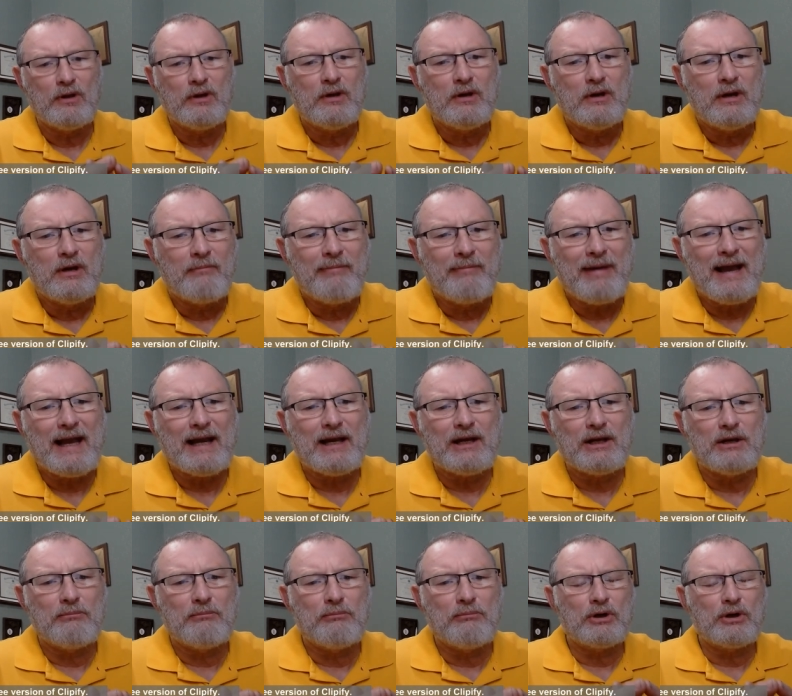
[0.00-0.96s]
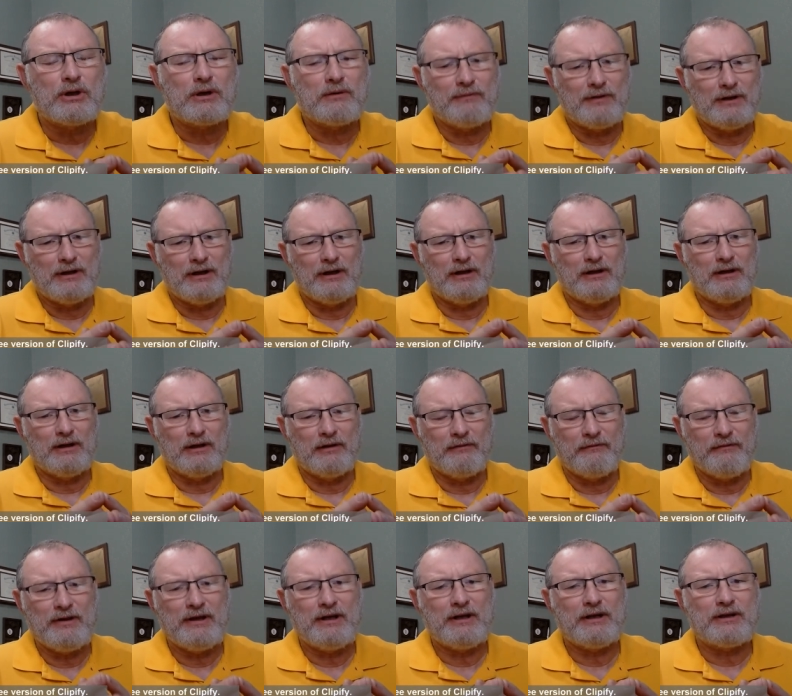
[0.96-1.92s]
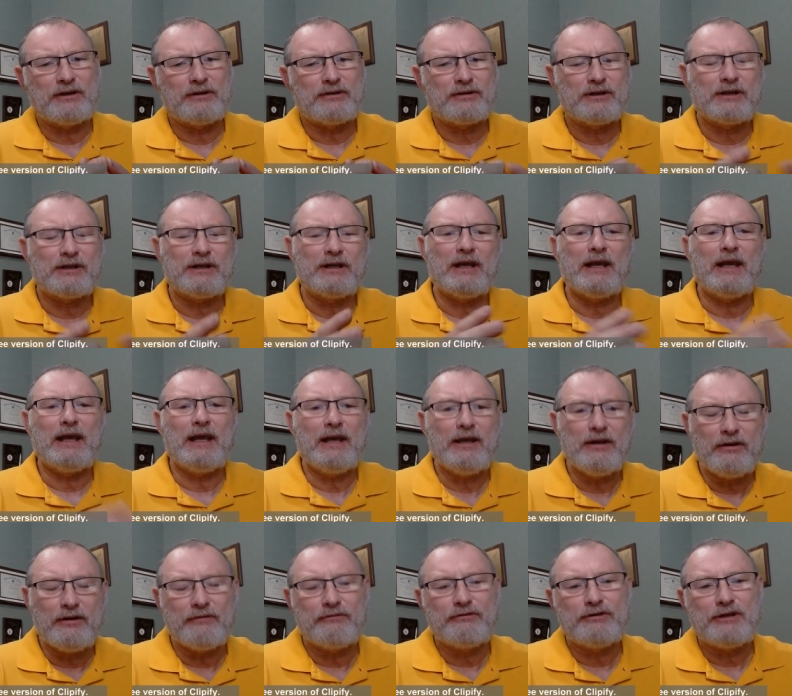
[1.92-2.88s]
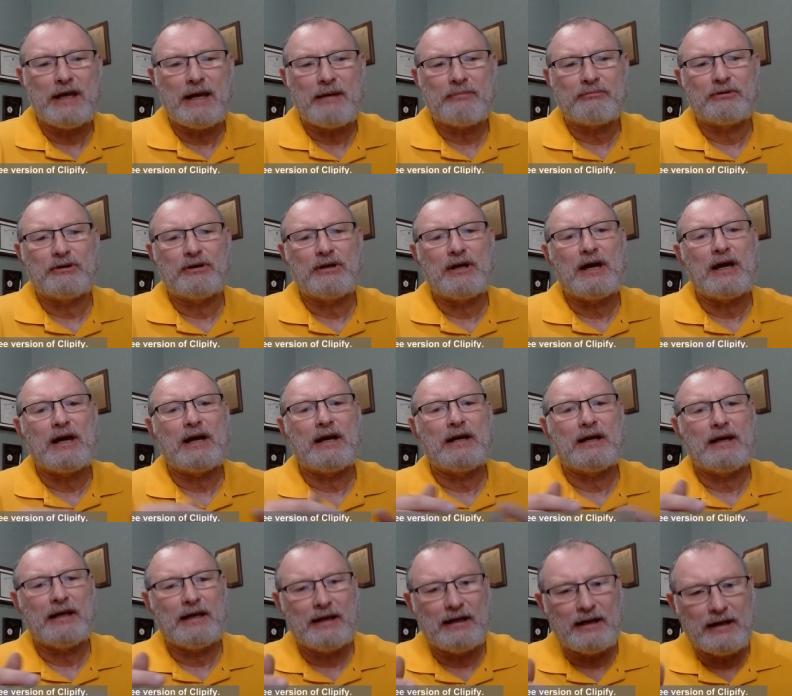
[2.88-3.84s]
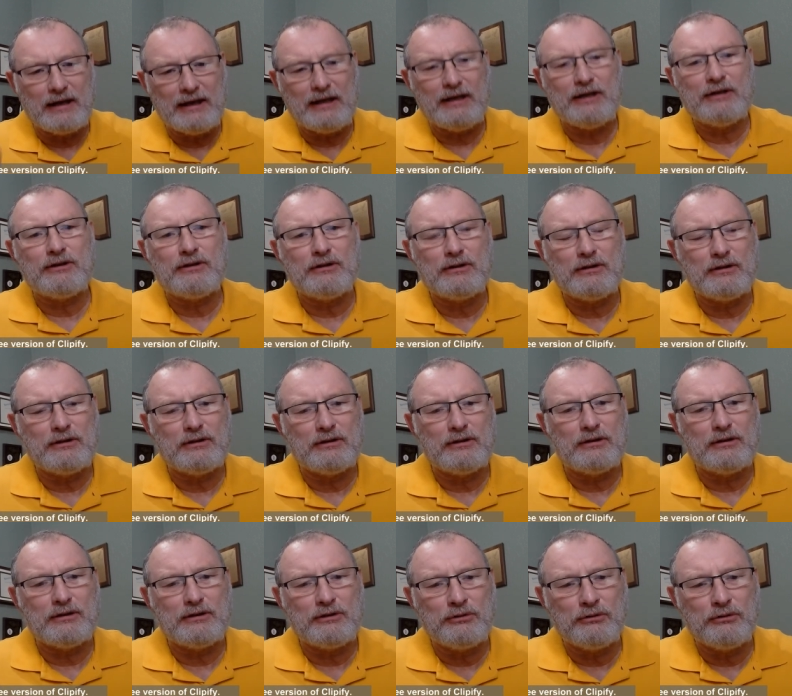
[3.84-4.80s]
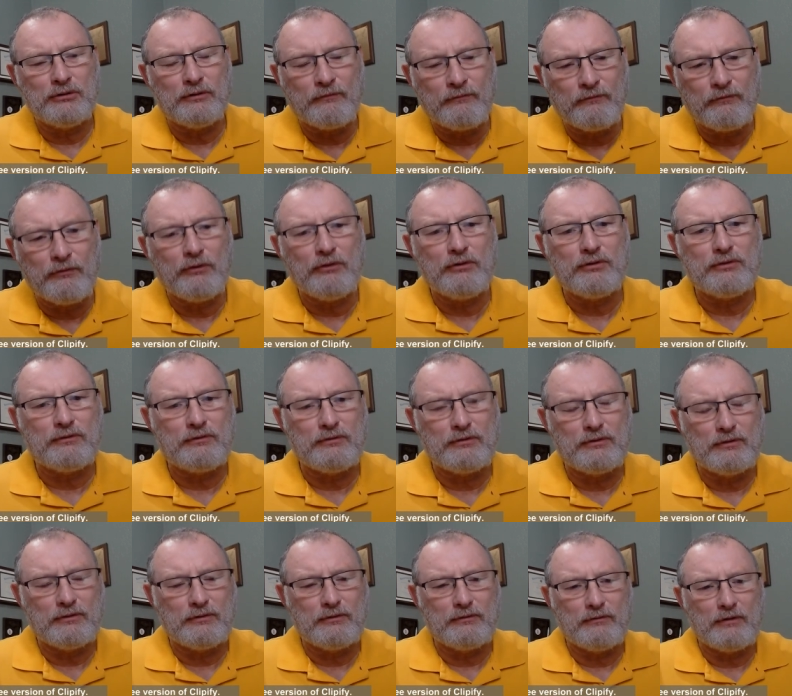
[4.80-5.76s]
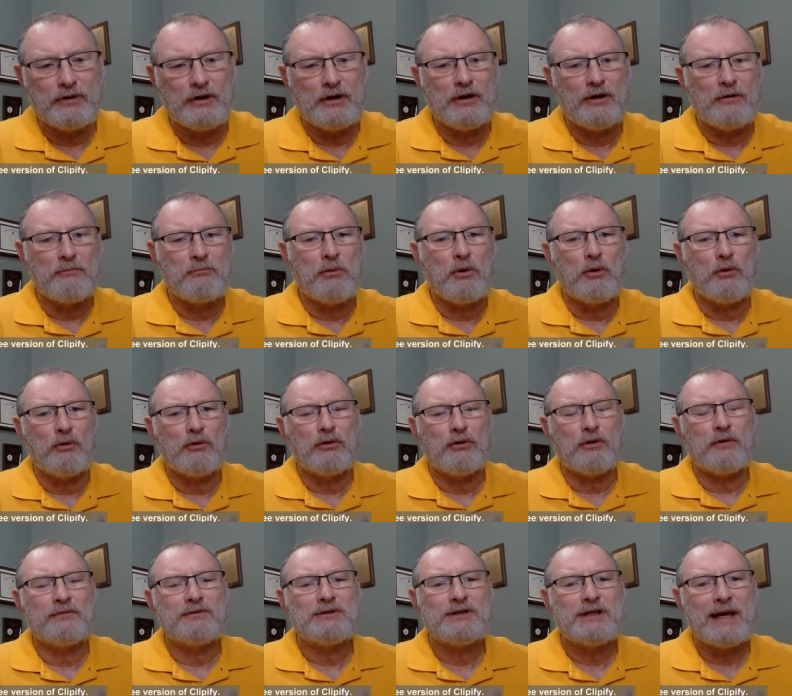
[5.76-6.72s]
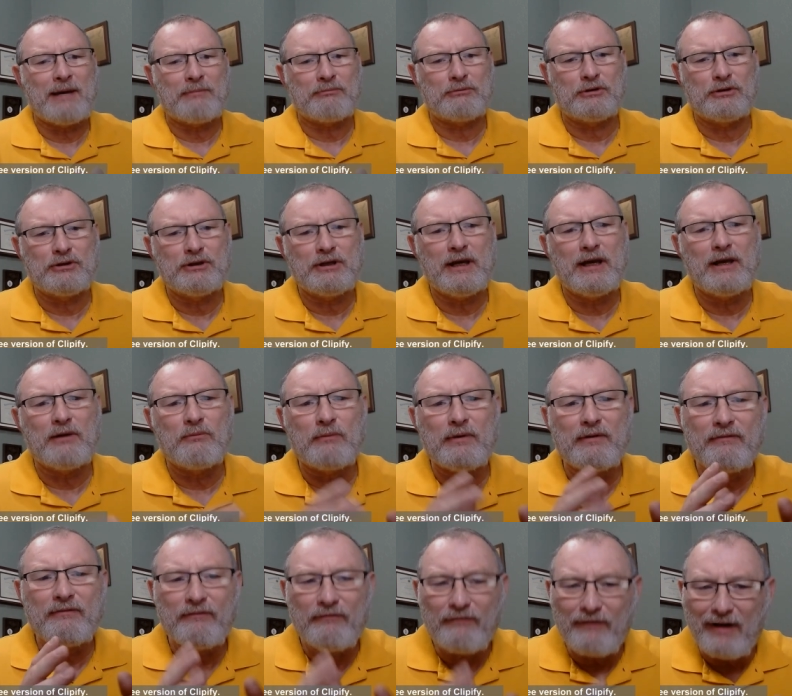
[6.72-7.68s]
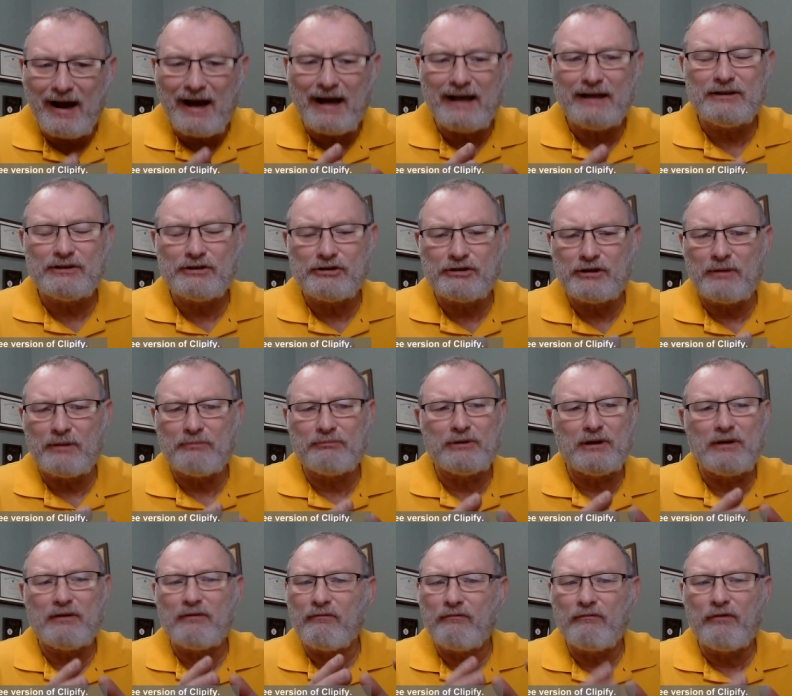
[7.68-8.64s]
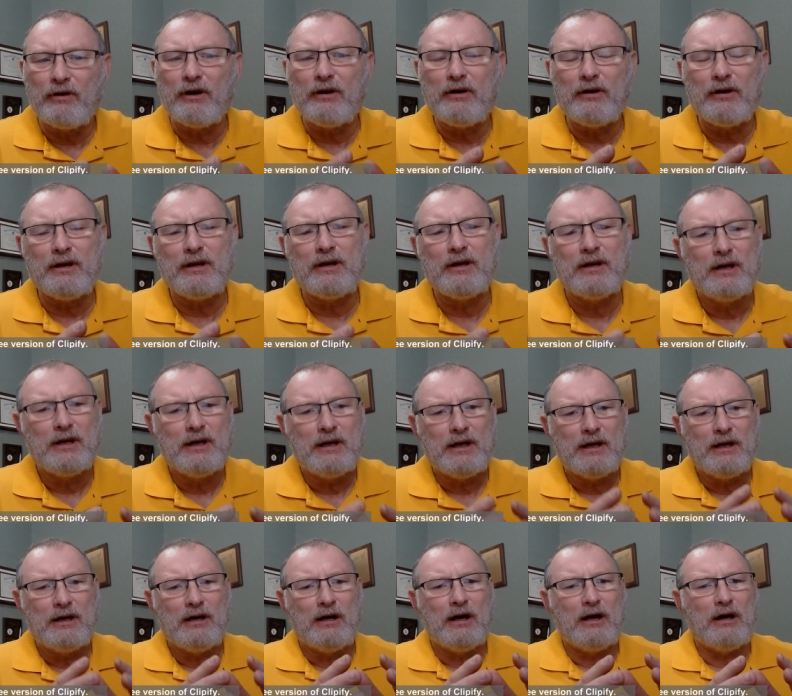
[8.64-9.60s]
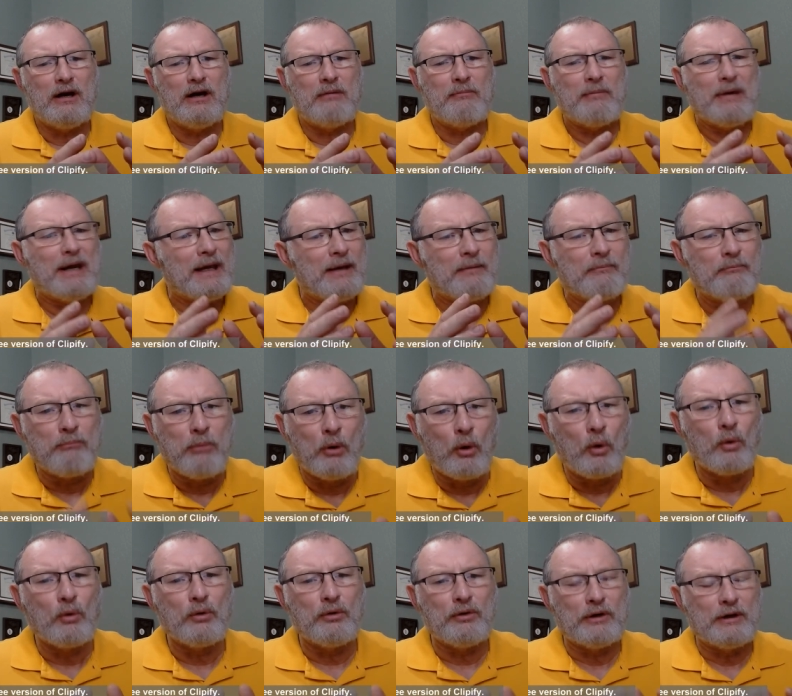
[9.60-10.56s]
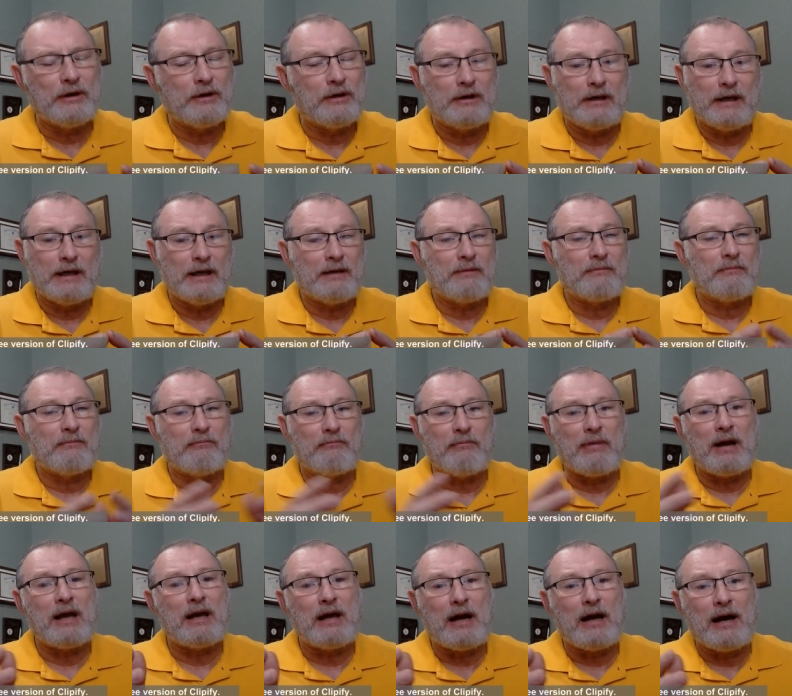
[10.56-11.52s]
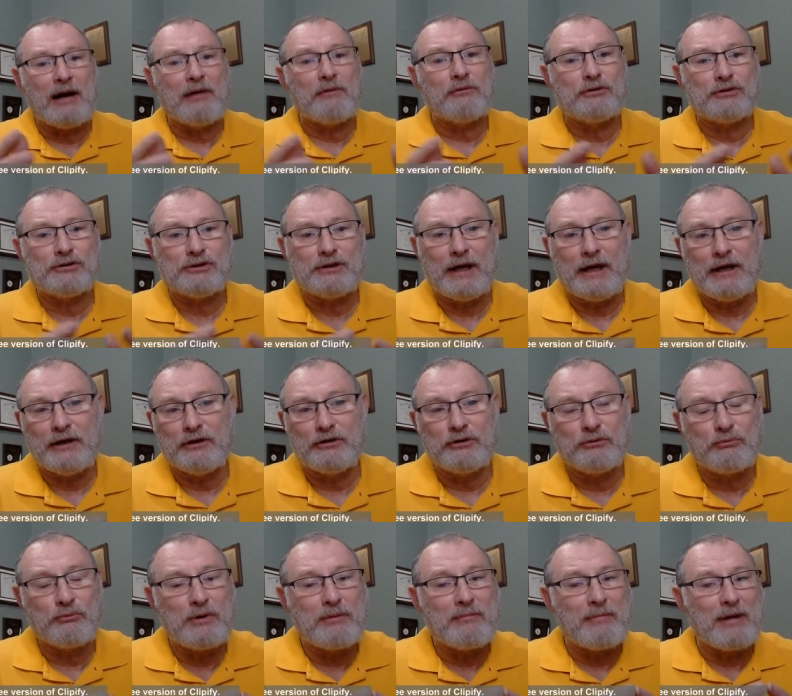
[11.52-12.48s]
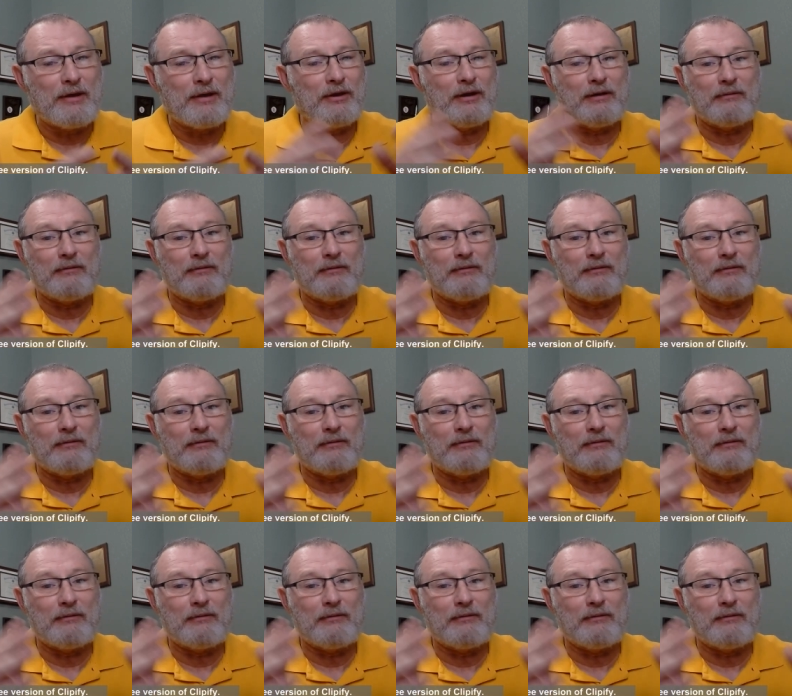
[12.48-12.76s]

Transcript: Back in the book of Leviticus, at the end of chapter 9 and into the first uh, part of chapter 10, we find something very um, important. And, and by our standards, we might think,